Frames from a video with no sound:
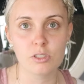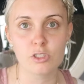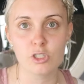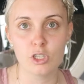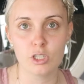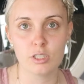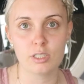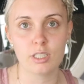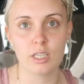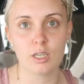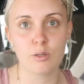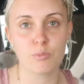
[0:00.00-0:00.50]
was
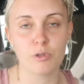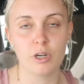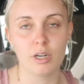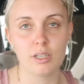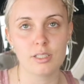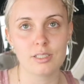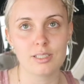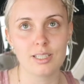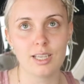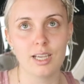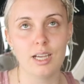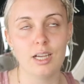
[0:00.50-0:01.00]
choosing a
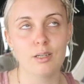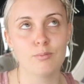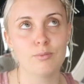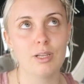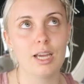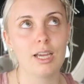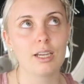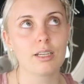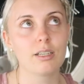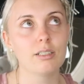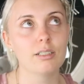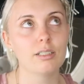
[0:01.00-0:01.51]
bronzer, I'm
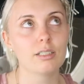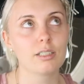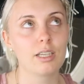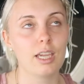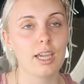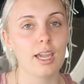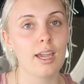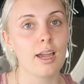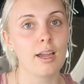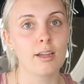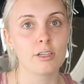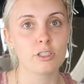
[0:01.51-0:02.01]
like,
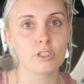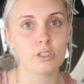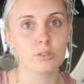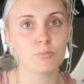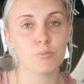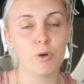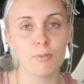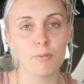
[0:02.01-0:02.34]
okay, I should